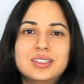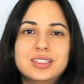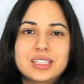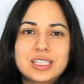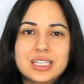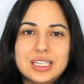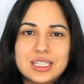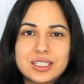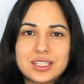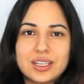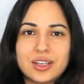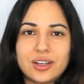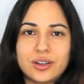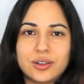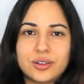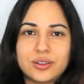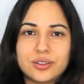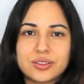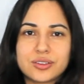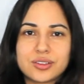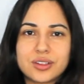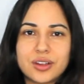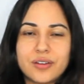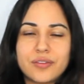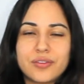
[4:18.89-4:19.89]

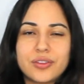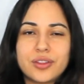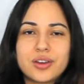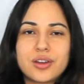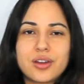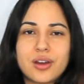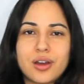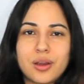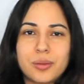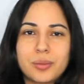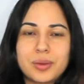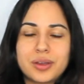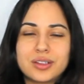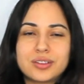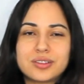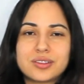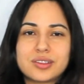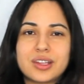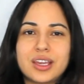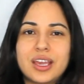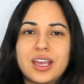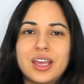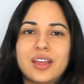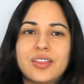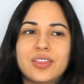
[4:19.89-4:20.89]
details of the
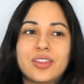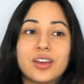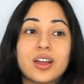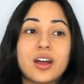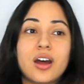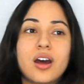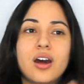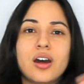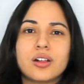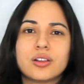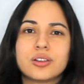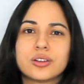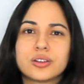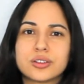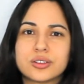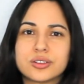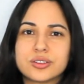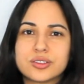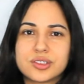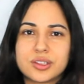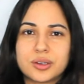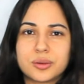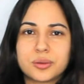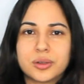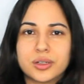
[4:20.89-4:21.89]
garments and the
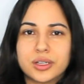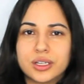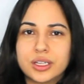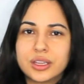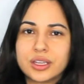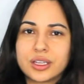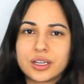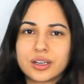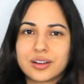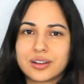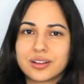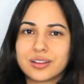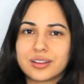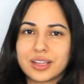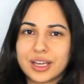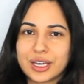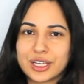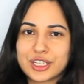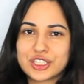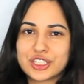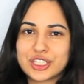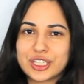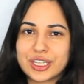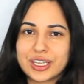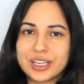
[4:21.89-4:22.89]
colors that were in the
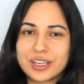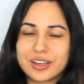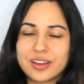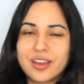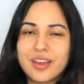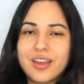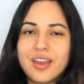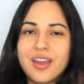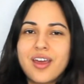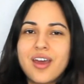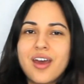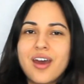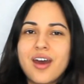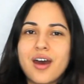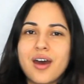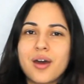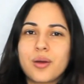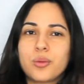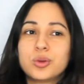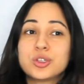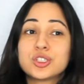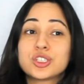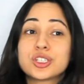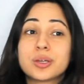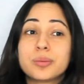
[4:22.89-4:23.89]
collection,
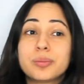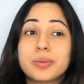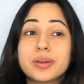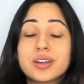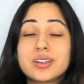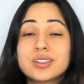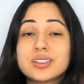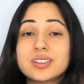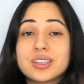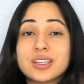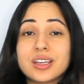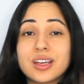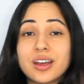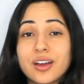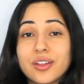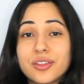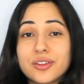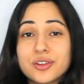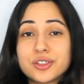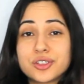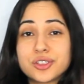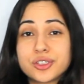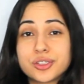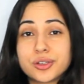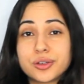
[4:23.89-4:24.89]
which compared to the other